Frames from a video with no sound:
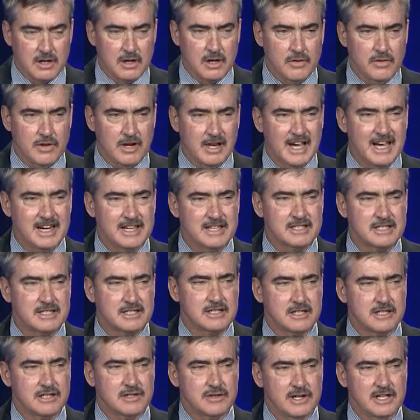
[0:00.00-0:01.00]
on the latest
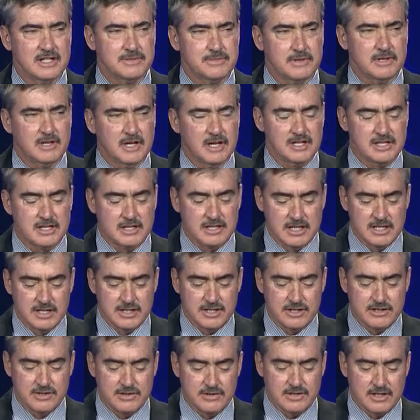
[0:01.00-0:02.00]
transportation
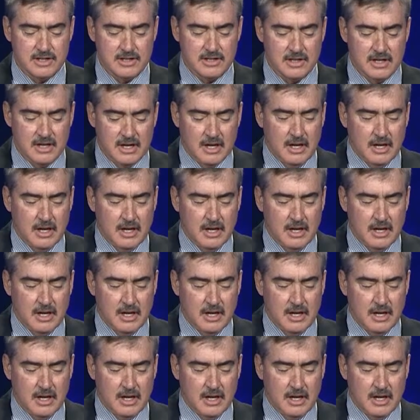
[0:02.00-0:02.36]
issues, and